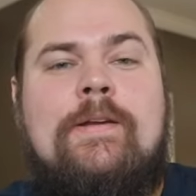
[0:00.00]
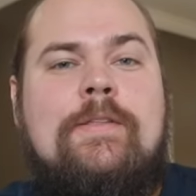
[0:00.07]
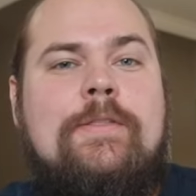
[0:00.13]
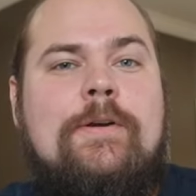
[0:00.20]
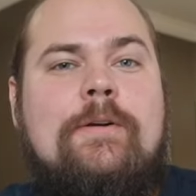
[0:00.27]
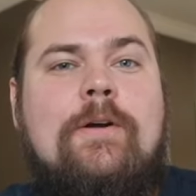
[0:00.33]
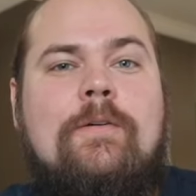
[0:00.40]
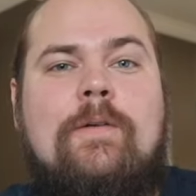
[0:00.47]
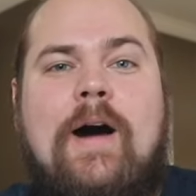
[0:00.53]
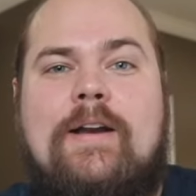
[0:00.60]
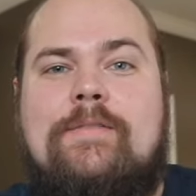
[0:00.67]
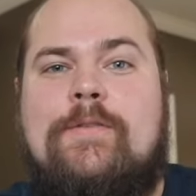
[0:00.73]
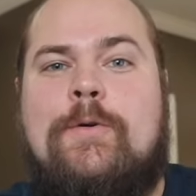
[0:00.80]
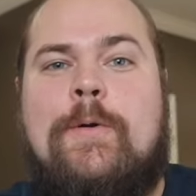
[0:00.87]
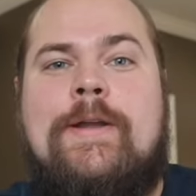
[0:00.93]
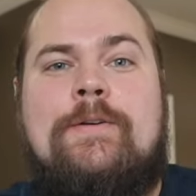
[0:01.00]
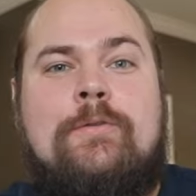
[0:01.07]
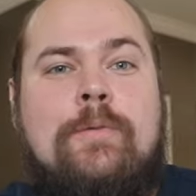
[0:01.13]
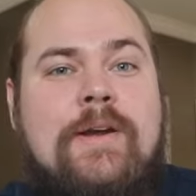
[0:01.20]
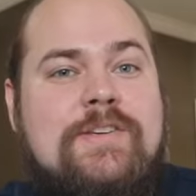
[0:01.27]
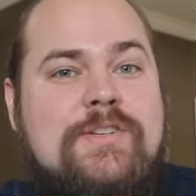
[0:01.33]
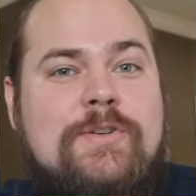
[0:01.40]
There are a lot of great
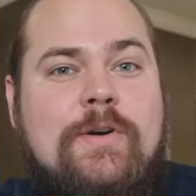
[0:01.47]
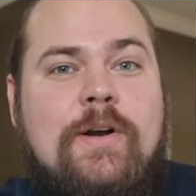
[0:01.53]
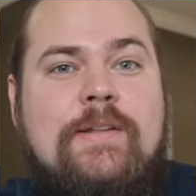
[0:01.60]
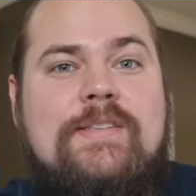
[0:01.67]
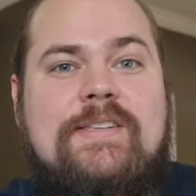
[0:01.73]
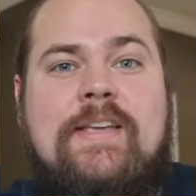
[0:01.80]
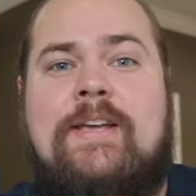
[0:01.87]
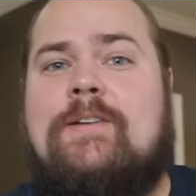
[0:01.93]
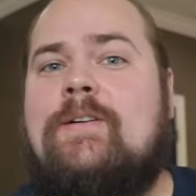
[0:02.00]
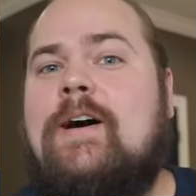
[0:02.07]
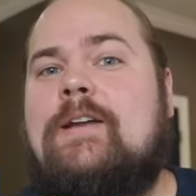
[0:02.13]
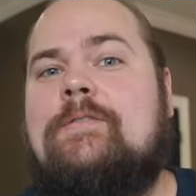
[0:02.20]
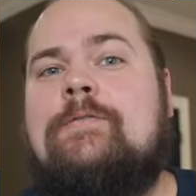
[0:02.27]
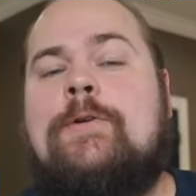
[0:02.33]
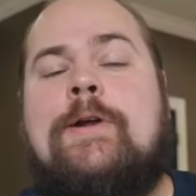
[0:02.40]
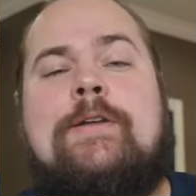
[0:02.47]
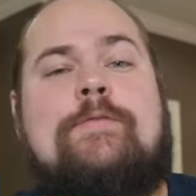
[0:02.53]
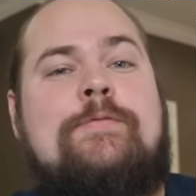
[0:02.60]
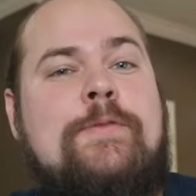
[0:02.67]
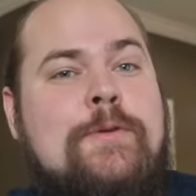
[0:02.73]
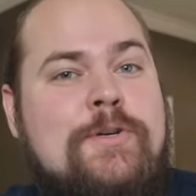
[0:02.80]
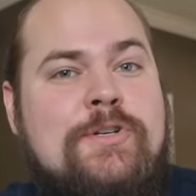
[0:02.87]
restaurants and a lot of great
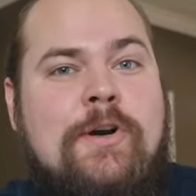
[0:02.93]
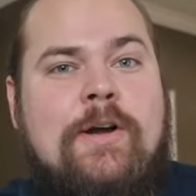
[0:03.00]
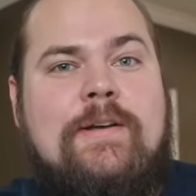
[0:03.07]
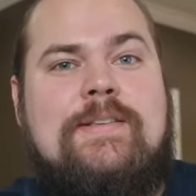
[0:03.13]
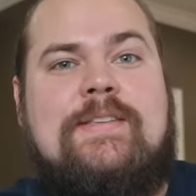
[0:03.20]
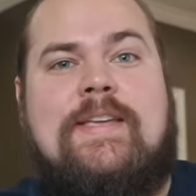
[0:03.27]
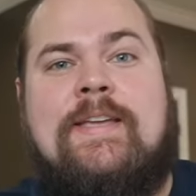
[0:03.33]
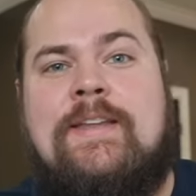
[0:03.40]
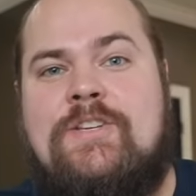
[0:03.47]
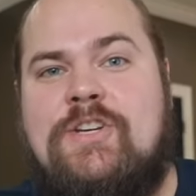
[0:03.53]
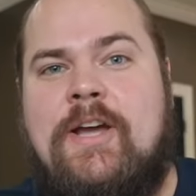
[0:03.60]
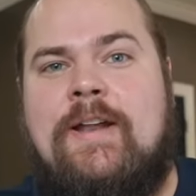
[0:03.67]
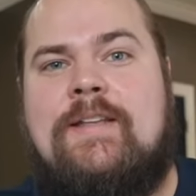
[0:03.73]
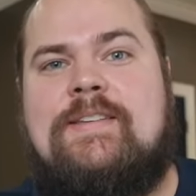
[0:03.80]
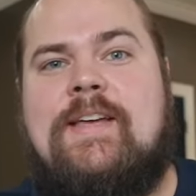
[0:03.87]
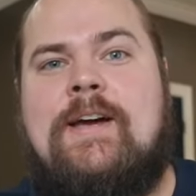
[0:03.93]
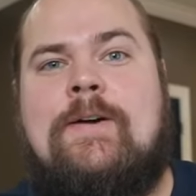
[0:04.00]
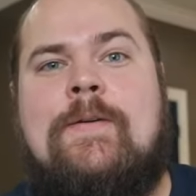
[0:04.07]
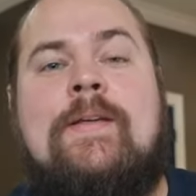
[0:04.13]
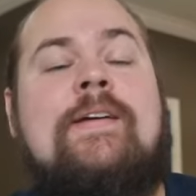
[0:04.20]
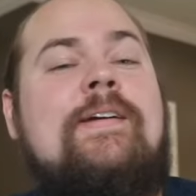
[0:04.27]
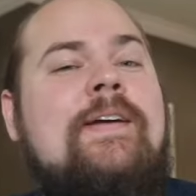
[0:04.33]
food trucks in
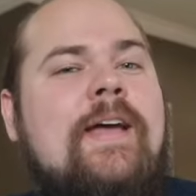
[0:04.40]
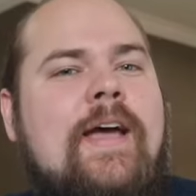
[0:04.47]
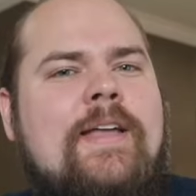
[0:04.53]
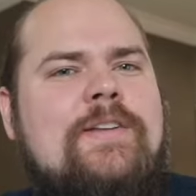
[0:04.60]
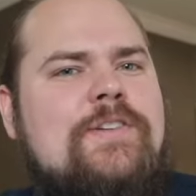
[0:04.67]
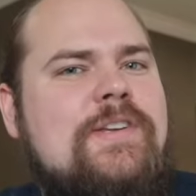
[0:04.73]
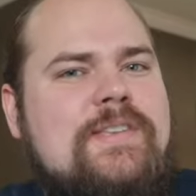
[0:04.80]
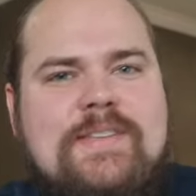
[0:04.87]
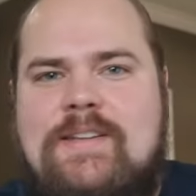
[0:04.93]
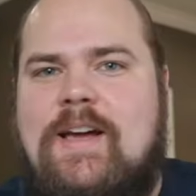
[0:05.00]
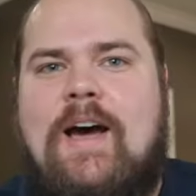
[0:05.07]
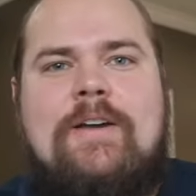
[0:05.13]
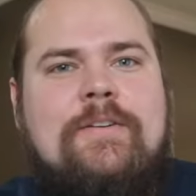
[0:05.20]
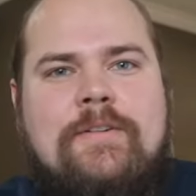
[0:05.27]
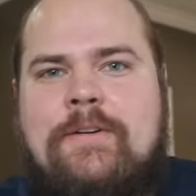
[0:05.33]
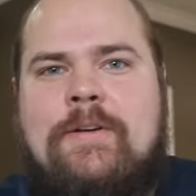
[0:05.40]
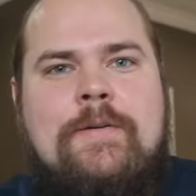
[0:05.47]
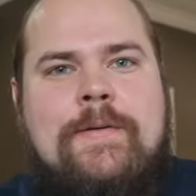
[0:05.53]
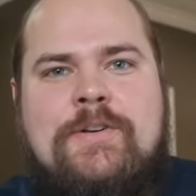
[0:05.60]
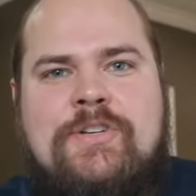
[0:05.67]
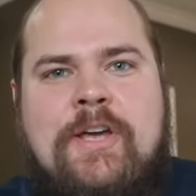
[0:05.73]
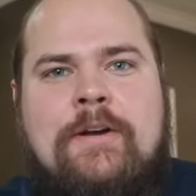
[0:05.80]
Chinatown, and just in Honolulu
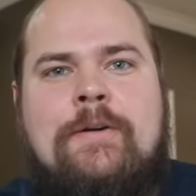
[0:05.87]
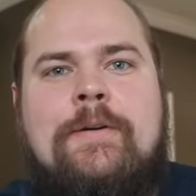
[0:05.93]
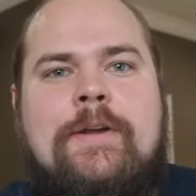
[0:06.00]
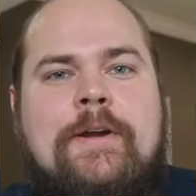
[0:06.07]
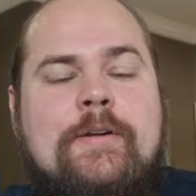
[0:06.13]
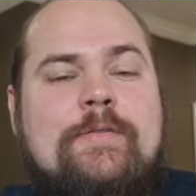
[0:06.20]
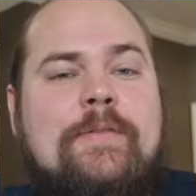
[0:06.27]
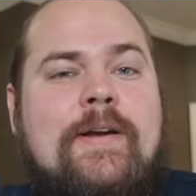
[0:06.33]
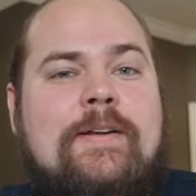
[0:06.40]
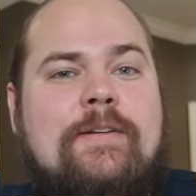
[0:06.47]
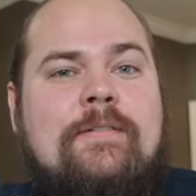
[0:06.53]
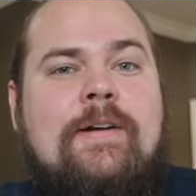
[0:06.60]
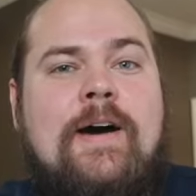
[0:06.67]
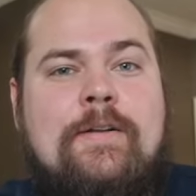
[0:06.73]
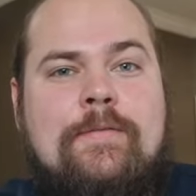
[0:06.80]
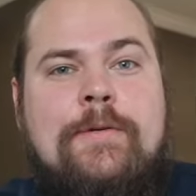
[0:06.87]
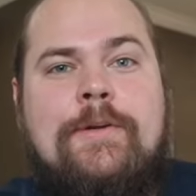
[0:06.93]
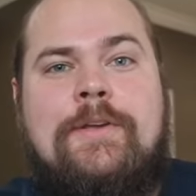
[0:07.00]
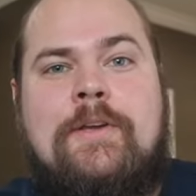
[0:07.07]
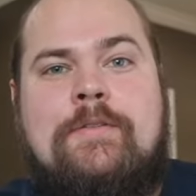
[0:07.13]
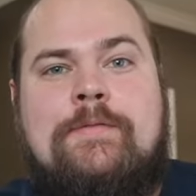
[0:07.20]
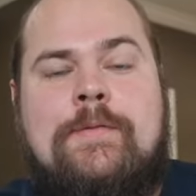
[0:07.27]
in general, you're gonna find a lot of
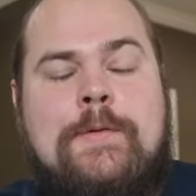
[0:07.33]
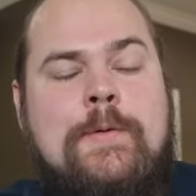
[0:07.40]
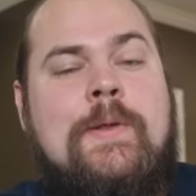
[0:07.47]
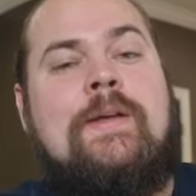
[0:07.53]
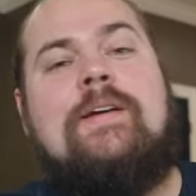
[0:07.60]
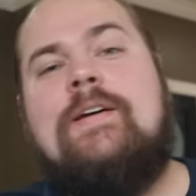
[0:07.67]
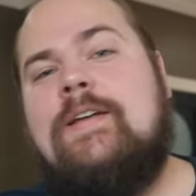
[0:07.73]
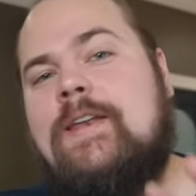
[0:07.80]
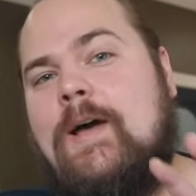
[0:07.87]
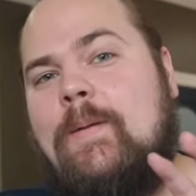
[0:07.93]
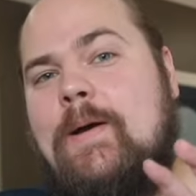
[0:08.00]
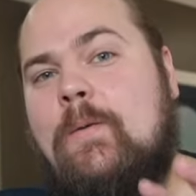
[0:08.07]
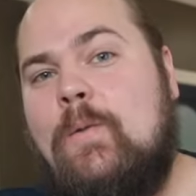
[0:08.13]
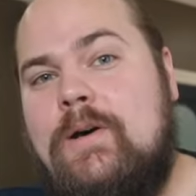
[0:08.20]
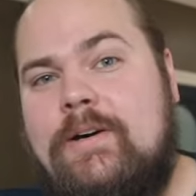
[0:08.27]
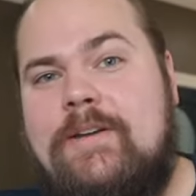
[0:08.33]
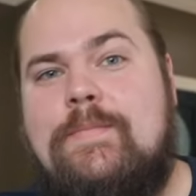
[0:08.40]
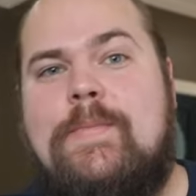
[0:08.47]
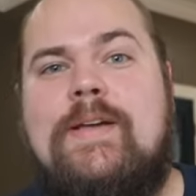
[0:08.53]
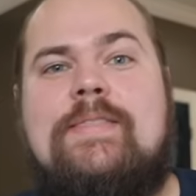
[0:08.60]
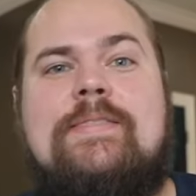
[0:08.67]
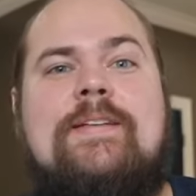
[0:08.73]
really good food. Now, I will
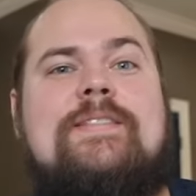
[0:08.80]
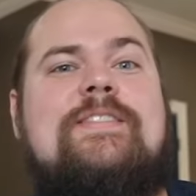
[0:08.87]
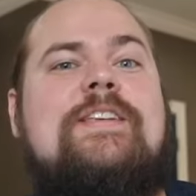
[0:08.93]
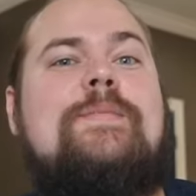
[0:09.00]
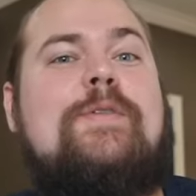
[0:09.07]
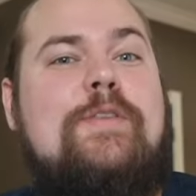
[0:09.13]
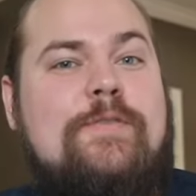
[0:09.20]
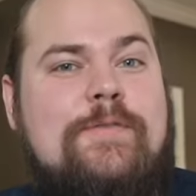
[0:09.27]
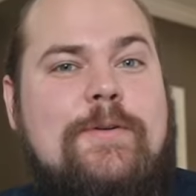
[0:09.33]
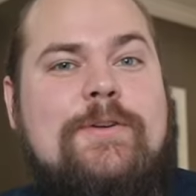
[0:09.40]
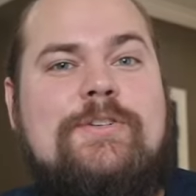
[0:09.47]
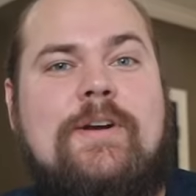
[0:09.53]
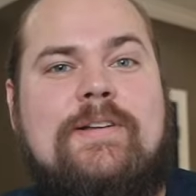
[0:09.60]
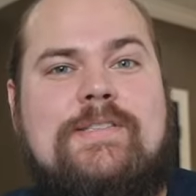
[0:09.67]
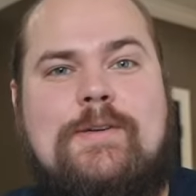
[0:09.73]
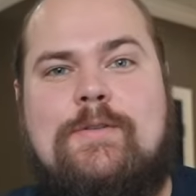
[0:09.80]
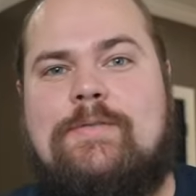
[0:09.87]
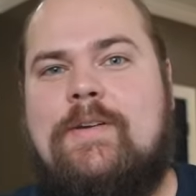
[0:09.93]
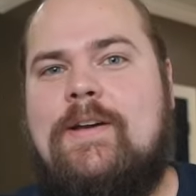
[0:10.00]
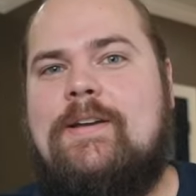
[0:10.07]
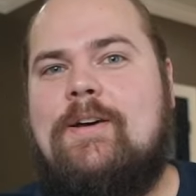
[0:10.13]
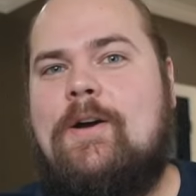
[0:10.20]
admit that some of the food trucks you'll
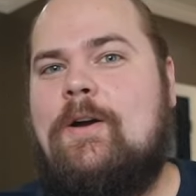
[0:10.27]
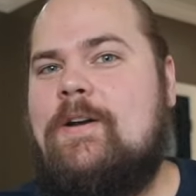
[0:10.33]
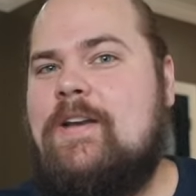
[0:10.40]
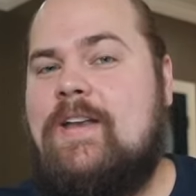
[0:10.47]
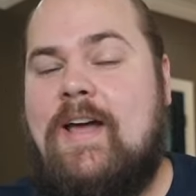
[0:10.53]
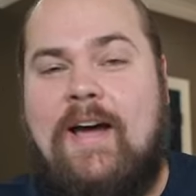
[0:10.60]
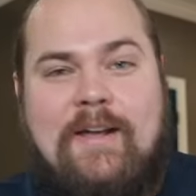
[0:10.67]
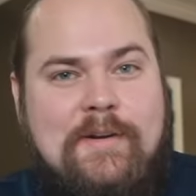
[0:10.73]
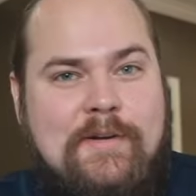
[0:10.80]
find are not